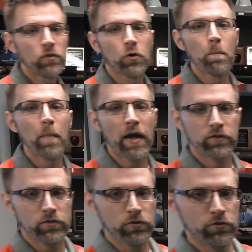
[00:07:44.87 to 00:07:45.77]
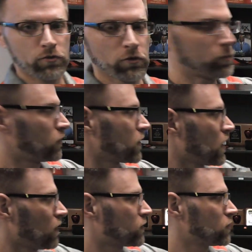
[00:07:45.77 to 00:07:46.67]
your masters group. So you're going to
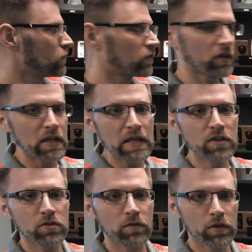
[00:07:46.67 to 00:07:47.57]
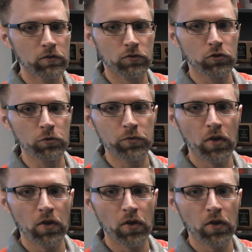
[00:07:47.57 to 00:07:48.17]
have students in each of these groups